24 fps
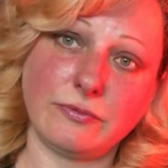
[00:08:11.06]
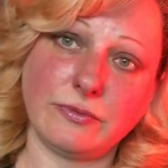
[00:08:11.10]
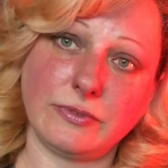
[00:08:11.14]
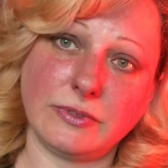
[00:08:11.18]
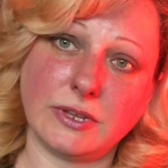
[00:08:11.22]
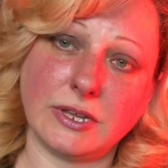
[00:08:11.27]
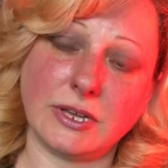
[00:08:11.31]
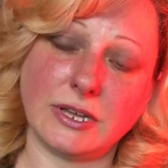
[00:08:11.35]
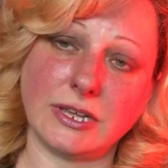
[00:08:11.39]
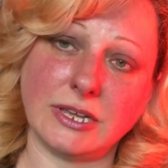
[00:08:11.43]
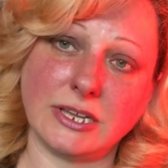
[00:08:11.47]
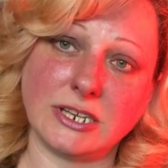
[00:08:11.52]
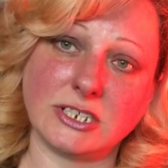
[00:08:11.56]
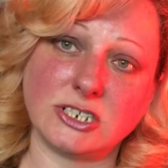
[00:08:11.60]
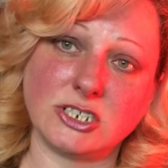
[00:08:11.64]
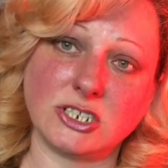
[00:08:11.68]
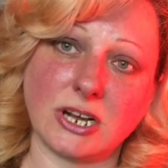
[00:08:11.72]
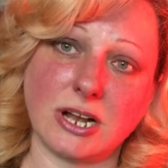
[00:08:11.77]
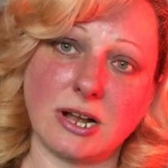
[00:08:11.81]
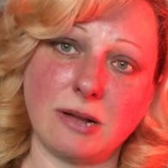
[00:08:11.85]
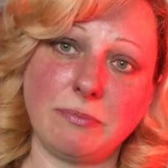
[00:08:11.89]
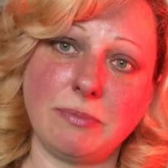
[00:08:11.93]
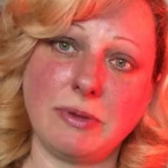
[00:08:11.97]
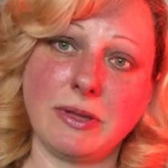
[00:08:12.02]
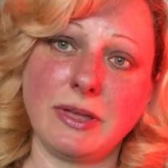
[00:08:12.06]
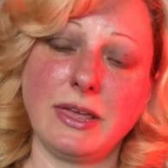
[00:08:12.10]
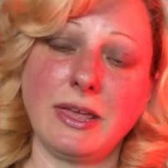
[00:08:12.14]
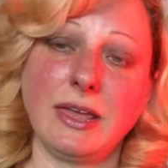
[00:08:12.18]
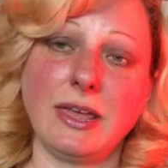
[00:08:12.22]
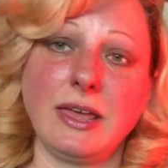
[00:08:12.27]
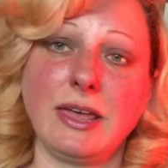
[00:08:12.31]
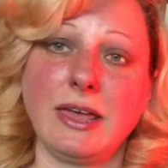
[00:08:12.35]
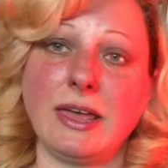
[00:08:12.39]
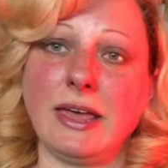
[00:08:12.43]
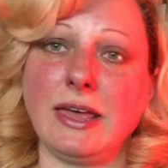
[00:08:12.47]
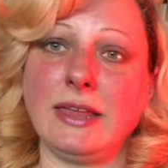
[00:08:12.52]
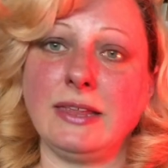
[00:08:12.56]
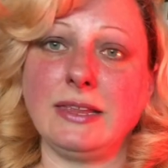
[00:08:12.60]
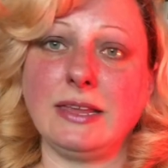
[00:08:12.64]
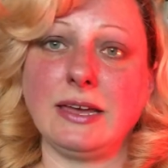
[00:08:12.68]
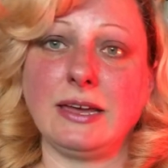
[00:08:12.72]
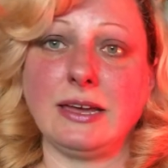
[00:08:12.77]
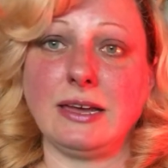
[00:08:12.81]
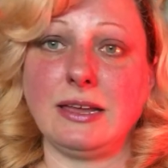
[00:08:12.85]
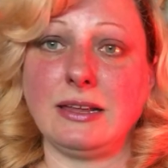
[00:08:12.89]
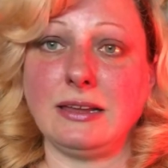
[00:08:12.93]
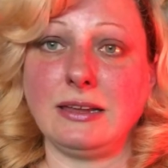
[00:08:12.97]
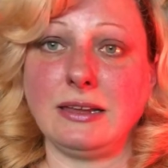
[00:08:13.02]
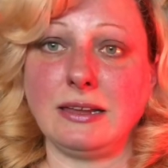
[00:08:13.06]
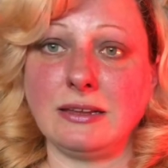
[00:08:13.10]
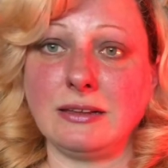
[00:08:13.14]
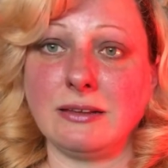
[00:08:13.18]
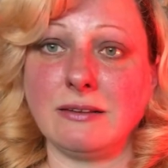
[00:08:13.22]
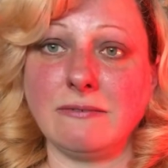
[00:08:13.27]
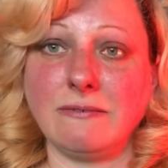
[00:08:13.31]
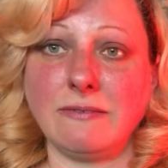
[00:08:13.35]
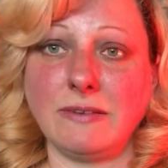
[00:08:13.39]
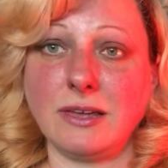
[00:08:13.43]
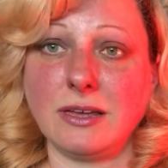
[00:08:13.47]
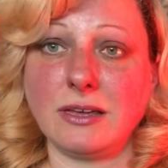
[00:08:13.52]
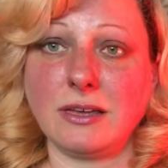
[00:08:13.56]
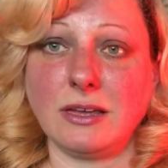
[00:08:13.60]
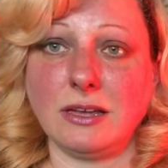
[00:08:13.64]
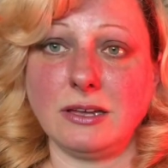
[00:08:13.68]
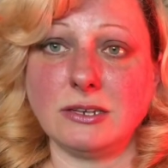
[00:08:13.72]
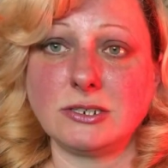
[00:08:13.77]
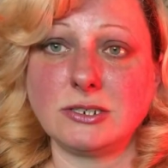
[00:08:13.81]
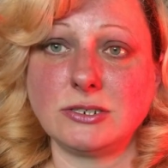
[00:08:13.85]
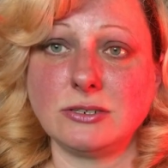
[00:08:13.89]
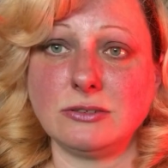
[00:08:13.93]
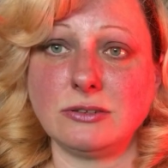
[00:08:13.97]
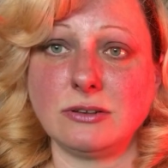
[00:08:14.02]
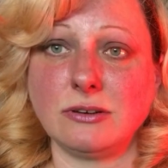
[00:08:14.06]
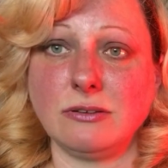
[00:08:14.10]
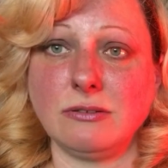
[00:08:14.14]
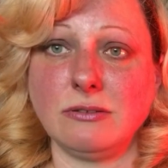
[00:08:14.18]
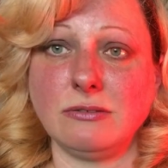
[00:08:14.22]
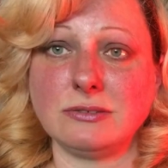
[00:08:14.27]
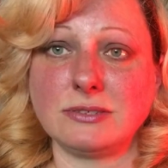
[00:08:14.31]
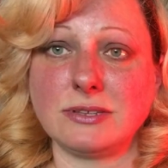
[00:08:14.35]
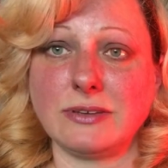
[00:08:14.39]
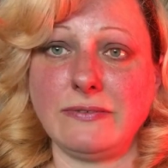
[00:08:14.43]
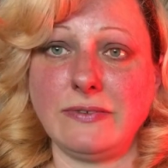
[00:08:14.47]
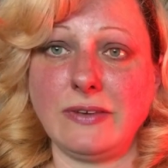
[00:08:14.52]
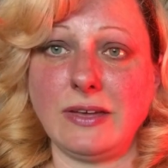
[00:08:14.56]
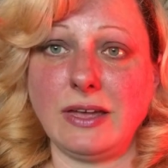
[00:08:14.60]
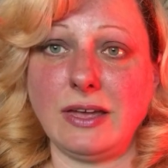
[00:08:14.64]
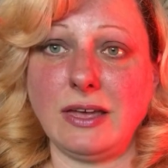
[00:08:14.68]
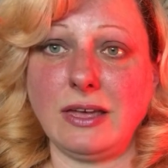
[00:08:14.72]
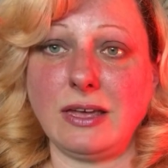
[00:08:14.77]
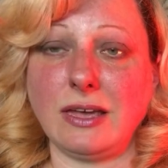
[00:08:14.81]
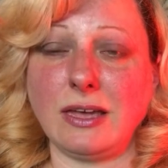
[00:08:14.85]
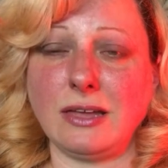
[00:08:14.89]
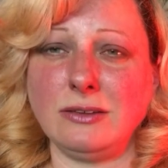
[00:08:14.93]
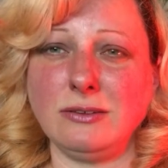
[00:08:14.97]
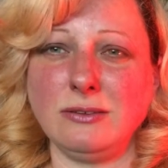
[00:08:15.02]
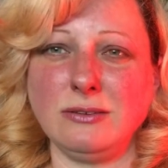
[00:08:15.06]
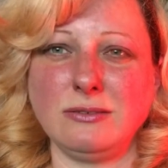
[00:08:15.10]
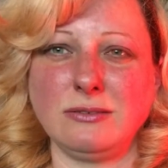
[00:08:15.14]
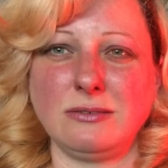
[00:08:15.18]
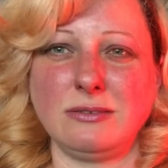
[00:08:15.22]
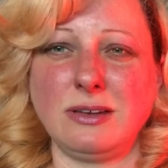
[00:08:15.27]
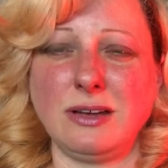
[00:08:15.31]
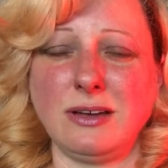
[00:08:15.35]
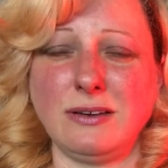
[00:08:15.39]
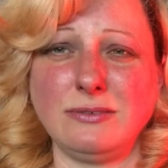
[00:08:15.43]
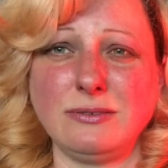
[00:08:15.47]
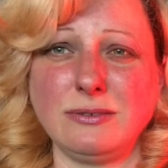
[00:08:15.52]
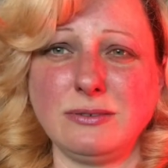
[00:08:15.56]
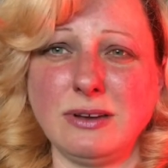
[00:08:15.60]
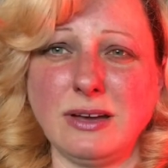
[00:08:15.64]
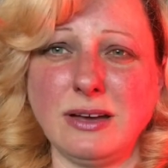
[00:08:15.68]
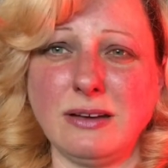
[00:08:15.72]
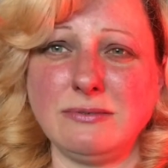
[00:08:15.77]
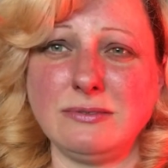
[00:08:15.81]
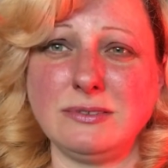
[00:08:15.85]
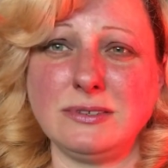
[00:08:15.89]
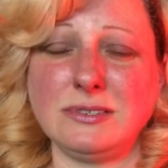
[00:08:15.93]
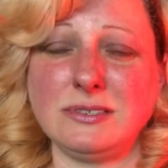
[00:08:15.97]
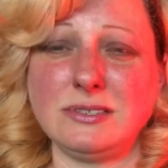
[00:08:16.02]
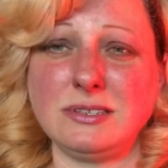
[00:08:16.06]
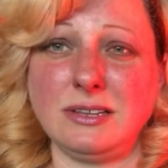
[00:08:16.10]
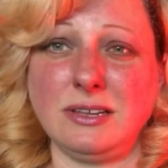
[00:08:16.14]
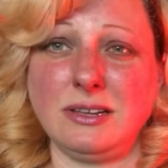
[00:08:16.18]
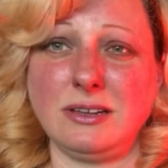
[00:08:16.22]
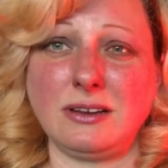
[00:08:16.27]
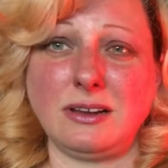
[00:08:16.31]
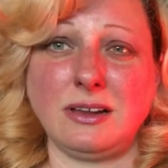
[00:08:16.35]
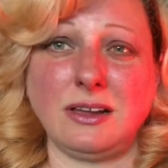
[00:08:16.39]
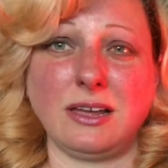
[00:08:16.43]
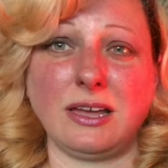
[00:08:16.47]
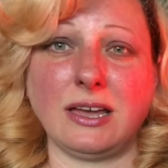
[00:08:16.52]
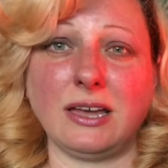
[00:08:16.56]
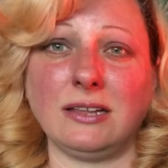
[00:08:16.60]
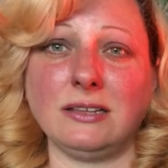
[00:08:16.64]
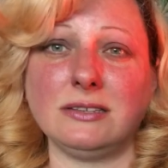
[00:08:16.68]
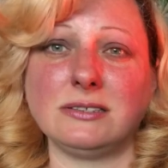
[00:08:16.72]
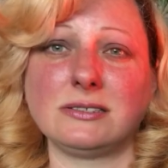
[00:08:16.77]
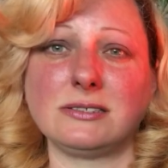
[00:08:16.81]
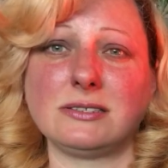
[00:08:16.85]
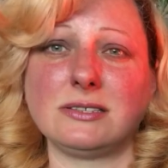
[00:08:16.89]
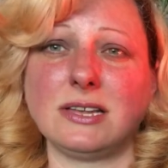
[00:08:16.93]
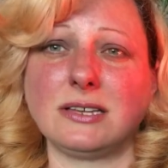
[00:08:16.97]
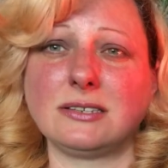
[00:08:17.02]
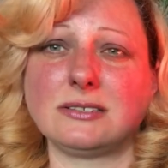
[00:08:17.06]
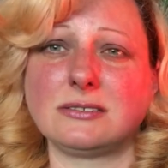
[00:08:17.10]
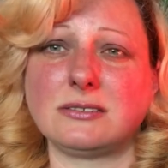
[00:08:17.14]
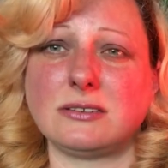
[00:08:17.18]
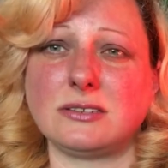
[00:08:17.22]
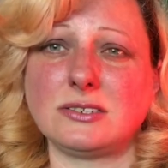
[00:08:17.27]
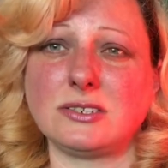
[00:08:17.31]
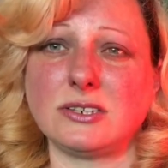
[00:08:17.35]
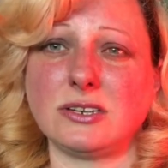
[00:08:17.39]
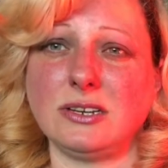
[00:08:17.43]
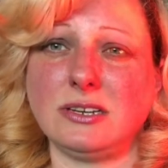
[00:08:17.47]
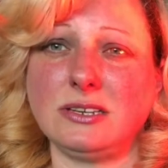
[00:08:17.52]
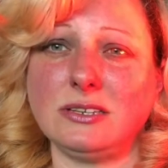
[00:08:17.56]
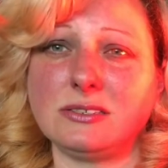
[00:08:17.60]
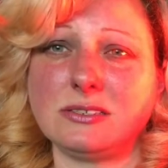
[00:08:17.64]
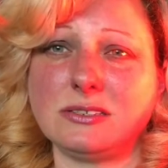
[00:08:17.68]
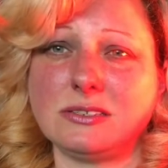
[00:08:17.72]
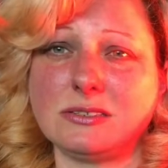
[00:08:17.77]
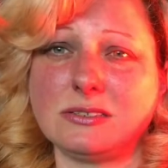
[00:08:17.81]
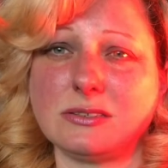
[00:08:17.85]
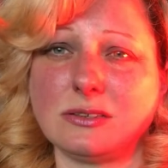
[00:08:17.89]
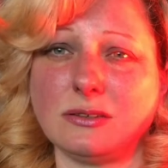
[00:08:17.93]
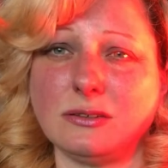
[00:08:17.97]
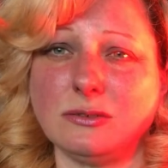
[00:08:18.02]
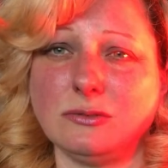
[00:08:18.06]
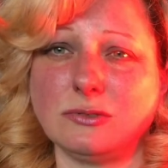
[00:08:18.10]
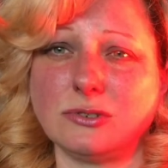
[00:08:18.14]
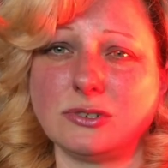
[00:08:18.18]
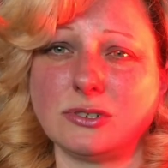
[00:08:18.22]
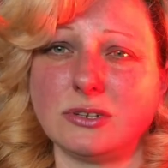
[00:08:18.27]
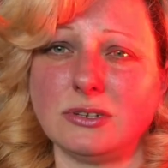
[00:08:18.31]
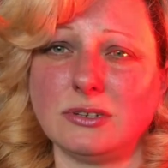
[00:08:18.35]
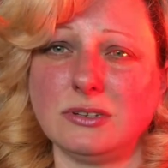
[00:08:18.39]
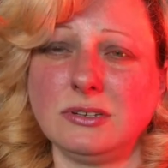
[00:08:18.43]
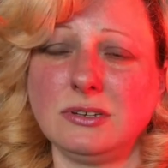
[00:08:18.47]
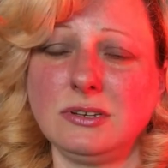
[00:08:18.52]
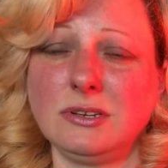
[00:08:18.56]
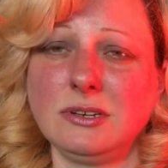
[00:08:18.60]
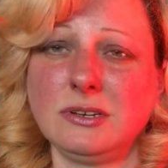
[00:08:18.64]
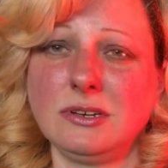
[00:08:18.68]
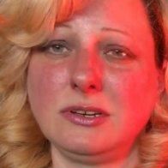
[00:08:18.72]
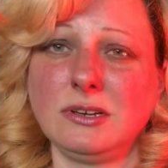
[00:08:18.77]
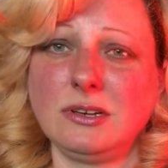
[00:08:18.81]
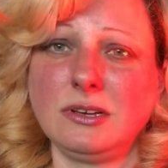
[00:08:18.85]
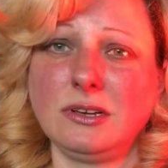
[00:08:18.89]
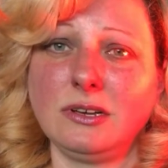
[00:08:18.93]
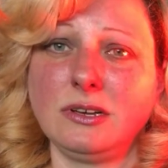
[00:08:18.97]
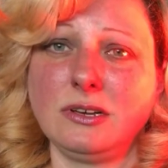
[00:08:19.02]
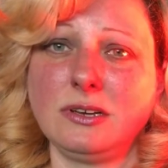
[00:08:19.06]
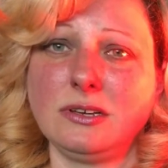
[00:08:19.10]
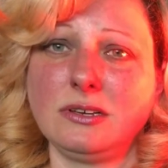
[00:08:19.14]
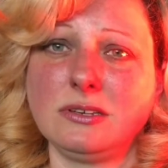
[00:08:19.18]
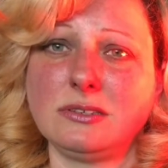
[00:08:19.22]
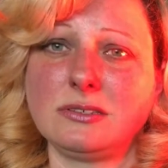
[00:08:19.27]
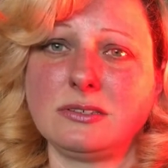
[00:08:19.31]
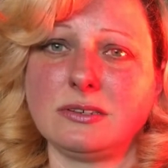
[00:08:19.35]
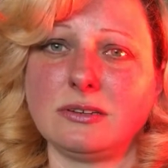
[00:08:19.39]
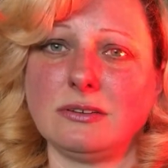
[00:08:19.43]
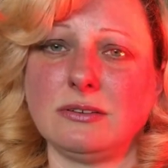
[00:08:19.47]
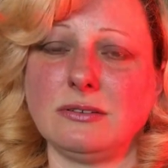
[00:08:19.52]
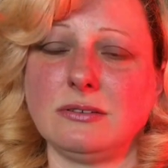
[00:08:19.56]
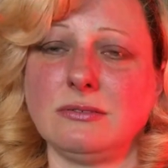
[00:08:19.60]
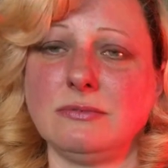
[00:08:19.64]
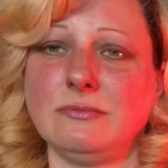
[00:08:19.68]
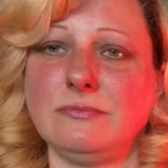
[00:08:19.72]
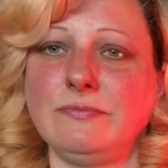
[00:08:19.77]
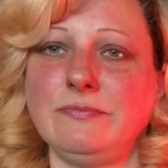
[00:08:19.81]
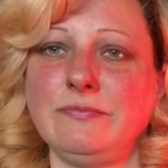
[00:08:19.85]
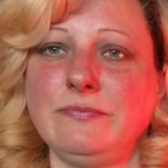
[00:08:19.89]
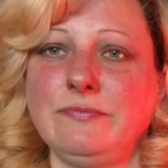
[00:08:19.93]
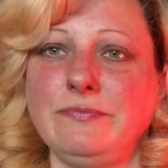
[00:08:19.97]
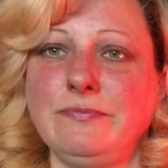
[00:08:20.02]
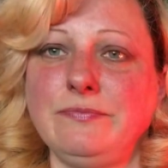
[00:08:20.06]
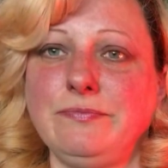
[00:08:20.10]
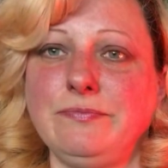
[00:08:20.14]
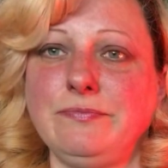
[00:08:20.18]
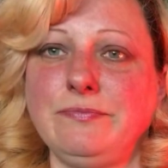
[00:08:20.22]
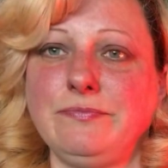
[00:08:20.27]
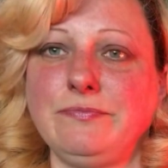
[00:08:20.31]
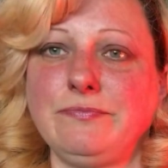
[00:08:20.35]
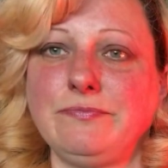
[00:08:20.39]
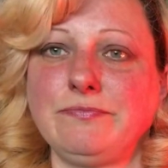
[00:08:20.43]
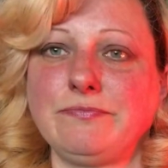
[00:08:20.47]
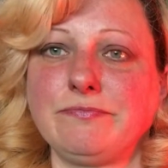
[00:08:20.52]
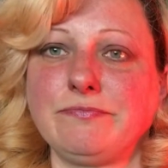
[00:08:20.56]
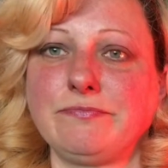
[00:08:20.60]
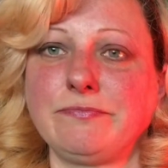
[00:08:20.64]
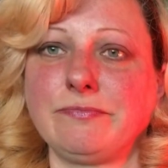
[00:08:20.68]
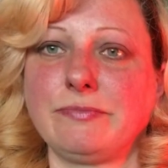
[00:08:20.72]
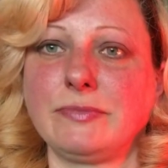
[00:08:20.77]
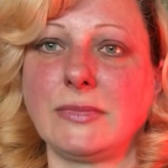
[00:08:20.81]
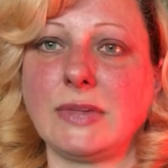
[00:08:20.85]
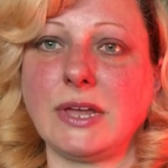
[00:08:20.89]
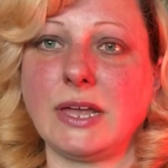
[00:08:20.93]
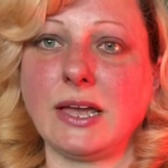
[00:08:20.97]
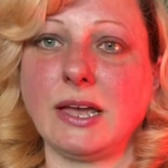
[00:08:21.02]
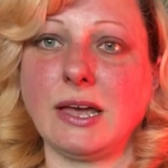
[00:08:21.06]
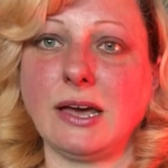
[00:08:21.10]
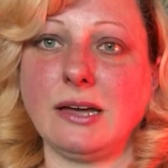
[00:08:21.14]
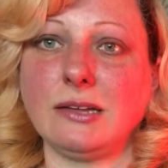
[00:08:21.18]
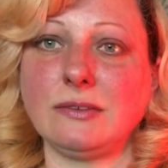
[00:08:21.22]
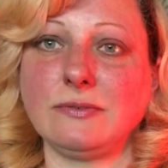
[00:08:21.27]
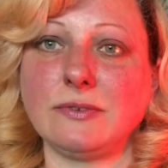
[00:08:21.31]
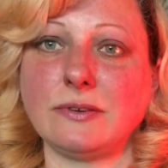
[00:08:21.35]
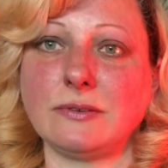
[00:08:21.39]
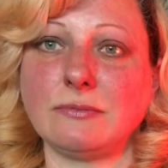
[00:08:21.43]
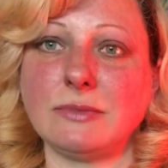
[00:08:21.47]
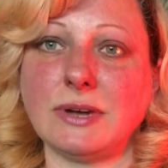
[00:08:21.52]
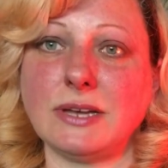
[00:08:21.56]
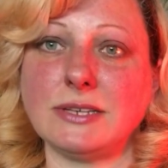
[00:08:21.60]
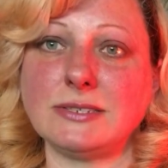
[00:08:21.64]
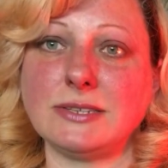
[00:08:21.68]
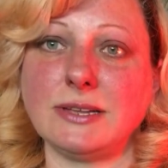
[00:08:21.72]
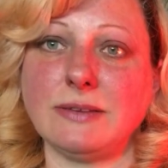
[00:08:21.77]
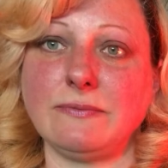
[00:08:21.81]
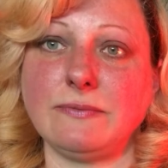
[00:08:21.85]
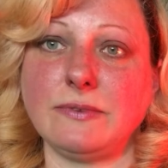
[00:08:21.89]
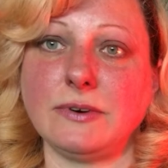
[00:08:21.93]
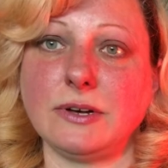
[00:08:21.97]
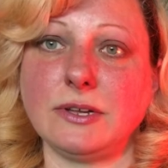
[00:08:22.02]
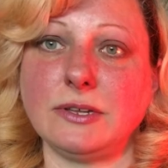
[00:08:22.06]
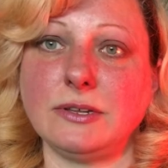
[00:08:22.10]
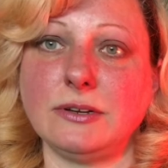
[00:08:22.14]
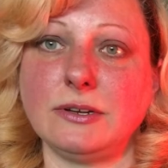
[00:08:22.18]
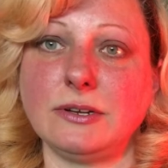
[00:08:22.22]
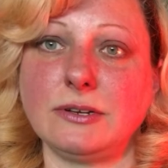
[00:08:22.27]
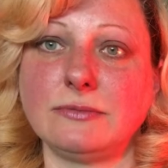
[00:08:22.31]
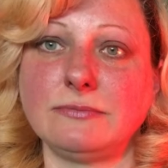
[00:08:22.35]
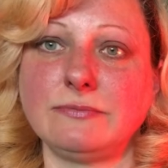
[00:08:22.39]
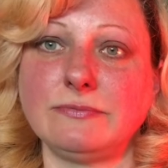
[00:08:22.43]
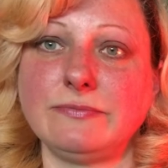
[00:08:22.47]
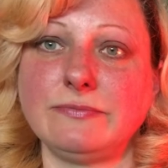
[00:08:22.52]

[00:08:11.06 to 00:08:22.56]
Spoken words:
The ear drop, and then in a week it should goes away, and you don't have to have this earring. And this is like such an easy solution. So thank God for my stepfather.